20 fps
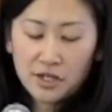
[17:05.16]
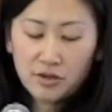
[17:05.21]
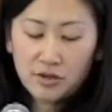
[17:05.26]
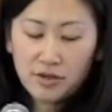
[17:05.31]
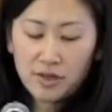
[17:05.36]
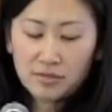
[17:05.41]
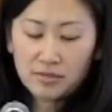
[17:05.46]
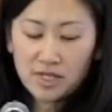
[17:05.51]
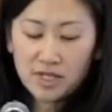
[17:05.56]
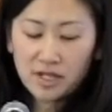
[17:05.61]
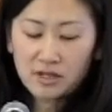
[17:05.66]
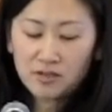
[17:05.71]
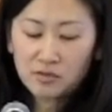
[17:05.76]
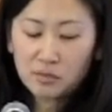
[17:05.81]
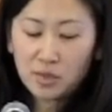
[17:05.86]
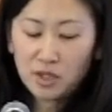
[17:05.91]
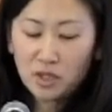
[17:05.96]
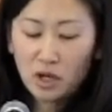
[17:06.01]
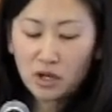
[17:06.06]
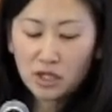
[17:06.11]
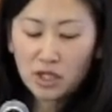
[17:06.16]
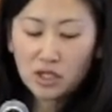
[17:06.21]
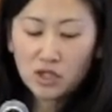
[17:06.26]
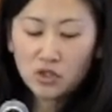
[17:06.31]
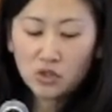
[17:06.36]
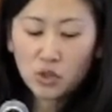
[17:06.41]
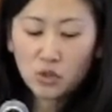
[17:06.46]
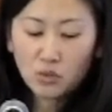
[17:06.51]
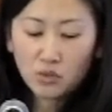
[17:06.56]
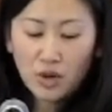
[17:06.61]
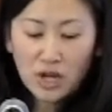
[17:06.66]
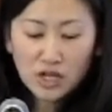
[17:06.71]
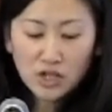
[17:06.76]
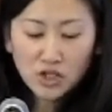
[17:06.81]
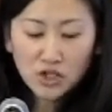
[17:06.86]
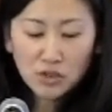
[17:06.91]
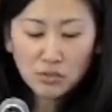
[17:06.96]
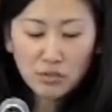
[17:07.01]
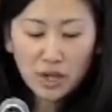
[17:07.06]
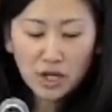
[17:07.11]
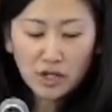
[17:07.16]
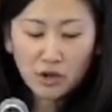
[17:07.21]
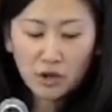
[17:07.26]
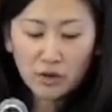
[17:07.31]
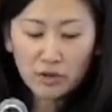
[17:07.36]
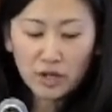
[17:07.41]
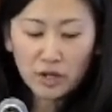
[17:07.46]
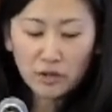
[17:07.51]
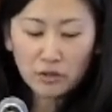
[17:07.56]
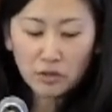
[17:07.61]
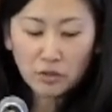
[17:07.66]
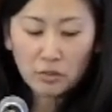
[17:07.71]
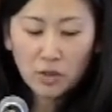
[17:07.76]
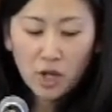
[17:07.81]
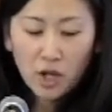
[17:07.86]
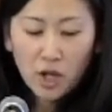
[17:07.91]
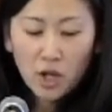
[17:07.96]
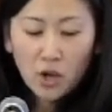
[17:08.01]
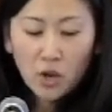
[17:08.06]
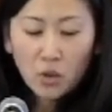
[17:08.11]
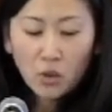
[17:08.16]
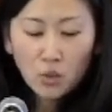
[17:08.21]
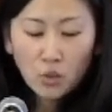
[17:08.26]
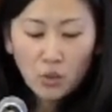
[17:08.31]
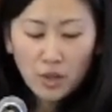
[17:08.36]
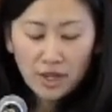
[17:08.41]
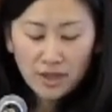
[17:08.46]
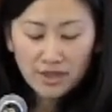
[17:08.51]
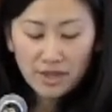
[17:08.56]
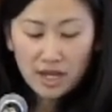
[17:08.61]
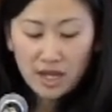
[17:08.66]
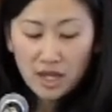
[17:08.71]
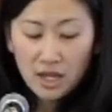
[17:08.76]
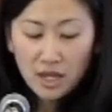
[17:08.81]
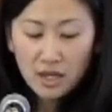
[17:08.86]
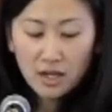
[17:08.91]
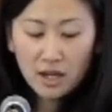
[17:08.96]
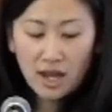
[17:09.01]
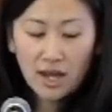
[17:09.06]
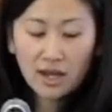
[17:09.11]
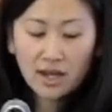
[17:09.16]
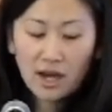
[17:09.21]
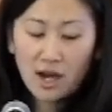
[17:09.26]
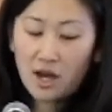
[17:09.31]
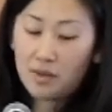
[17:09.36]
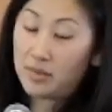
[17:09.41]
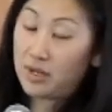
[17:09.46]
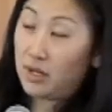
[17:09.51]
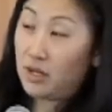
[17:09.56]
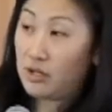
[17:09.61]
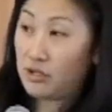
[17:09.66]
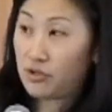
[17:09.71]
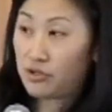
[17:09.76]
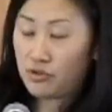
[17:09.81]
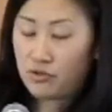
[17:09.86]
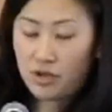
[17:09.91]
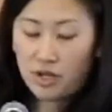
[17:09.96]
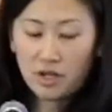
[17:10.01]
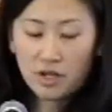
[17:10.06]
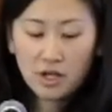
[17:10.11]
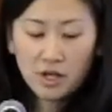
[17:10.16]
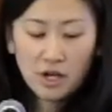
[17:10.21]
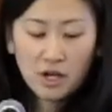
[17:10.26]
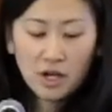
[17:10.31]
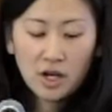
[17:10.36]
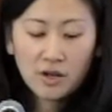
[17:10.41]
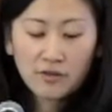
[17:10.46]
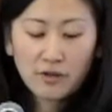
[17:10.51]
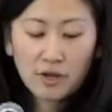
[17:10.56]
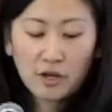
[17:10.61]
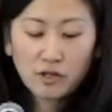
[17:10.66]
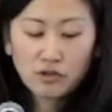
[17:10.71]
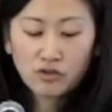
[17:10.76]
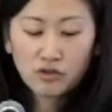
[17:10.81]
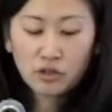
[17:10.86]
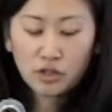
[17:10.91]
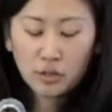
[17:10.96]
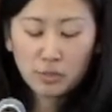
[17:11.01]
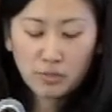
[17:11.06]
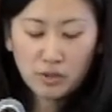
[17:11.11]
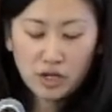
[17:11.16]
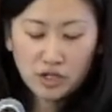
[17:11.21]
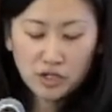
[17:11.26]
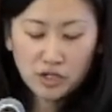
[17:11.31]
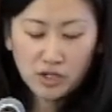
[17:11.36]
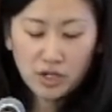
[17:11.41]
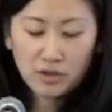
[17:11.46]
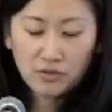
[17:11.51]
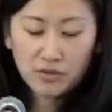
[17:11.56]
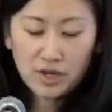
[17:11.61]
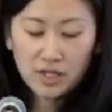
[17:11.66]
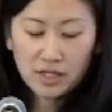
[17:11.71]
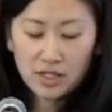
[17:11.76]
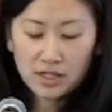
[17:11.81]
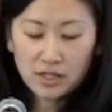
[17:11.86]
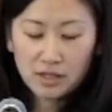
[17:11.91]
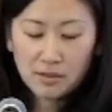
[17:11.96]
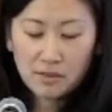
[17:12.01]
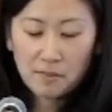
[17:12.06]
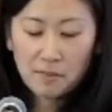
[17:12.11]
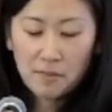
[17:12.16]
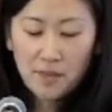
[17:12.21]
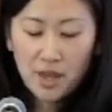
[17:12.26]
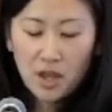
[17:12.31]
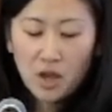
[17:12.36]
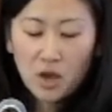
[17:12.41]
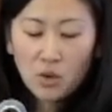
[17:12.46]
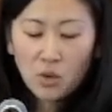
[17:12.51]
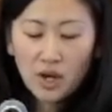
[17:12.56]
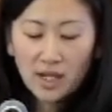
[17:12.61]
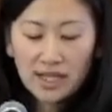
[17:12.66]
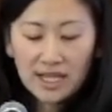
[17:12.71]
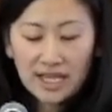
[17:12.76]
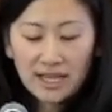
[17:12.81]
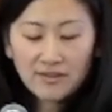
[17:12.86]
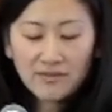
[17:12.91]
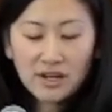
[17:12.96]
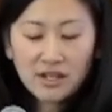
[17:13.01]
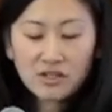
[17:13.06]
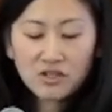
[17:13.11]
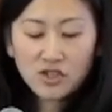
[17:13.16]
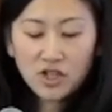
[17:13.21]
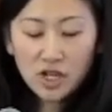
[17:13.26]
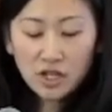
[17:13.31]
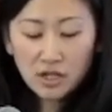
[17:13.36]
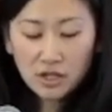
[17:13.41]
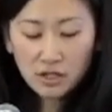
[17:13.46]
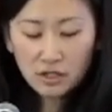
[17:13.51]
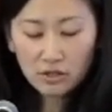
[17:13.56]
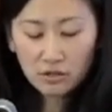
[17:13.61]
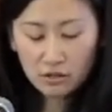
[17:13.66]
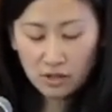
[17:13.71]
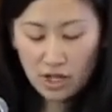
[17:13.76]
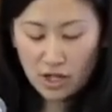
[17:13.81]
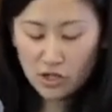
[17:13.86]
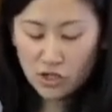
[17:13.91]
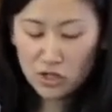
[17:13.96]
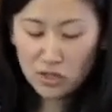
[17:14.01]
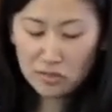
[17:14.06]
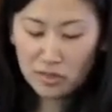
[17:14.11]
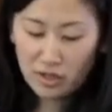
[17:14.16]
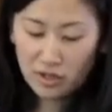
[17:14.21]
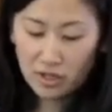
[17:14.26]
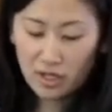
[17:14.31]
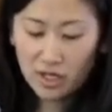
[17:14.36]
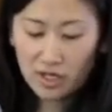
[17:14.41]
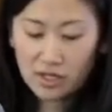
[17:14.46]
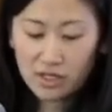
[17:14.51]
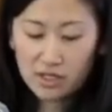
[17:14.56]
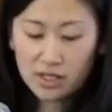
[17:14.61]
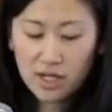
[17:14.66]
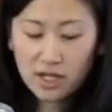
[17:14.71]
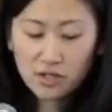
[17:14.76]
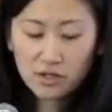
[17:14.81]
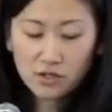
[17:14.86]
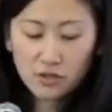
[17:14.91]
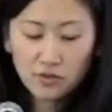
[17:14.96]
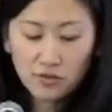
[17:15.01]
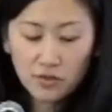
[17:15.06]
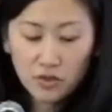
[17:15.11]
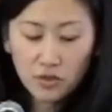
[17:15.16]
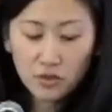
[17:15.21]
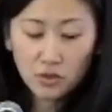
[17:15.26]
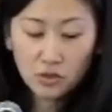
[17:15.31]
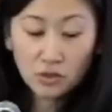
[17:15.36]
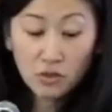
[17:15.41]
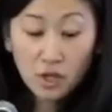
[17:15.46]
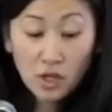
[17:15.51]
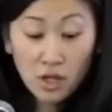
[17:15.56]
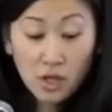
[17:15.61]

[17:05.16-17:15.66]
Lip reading: themselves belonging to a racial minority group within a common history of cultural oppression and racism, while evangelical Asian Americans tend to view